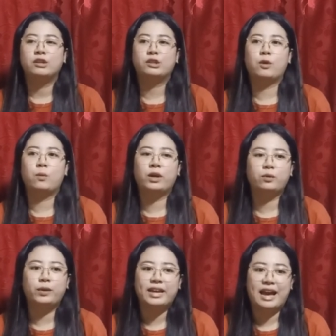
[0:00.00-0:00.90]
So
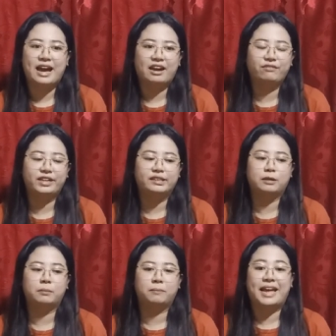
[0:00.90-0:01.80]
what we have is
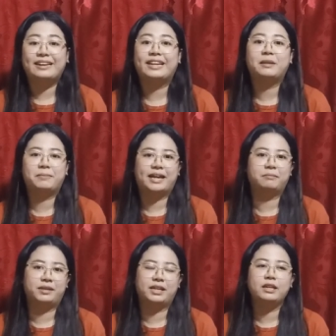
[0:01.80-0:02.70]
um, Plan A and
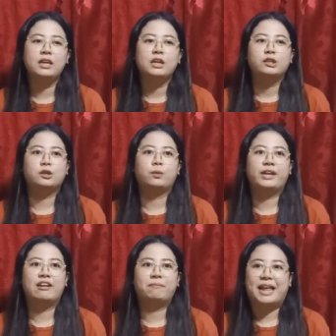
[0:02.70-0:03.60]
Plan B. So
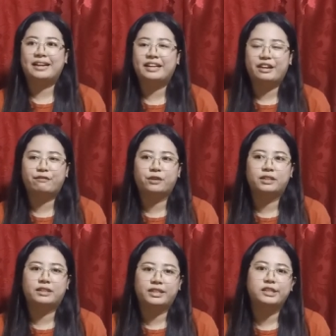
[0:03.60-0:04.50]
we have Plan A for
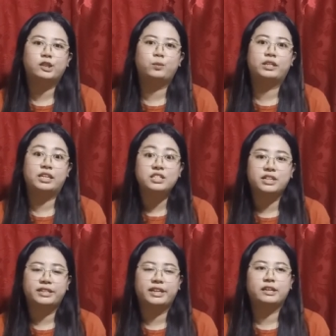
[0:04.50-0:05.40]
the kids with
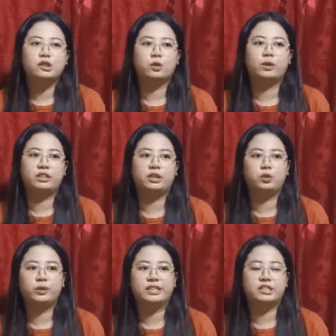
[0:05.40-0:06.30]
internet. So what they
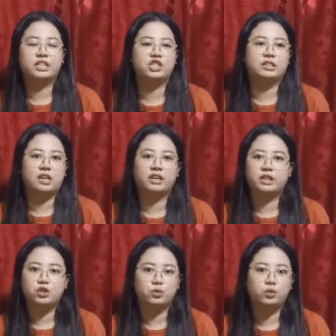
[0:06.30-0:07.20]
do is they just log
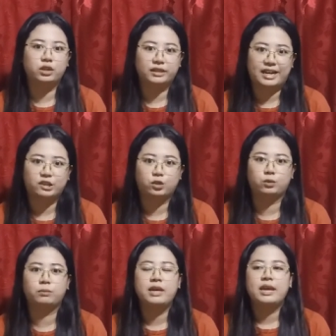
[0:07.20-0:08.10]
into Google
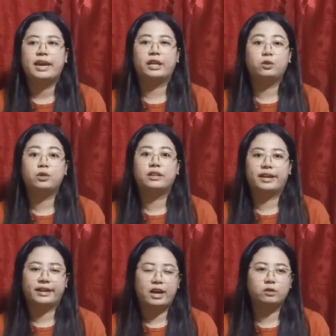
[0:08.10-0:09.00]
Classroom and Google
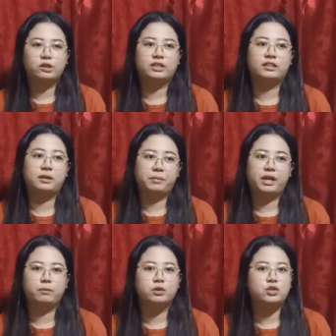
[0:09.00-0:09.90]
Hangout so that they'd be
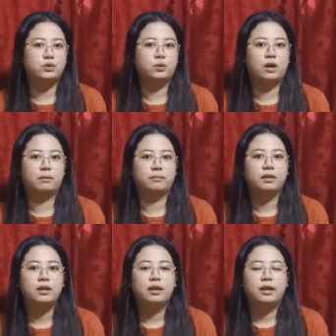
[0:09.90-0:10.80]
able to um,
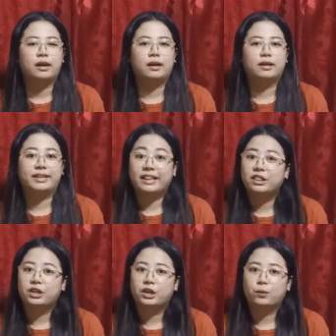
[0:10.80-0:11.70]
uh,
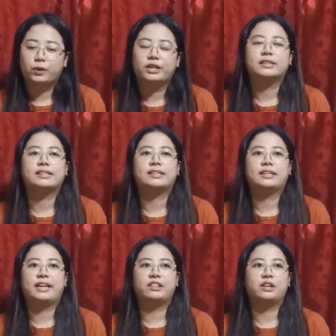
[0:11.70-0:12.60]
get their works,
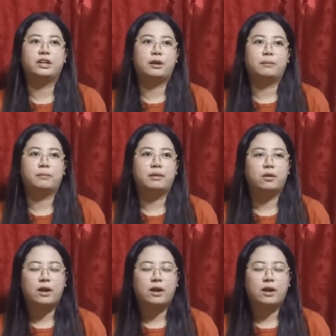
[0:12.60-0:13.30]
get their um,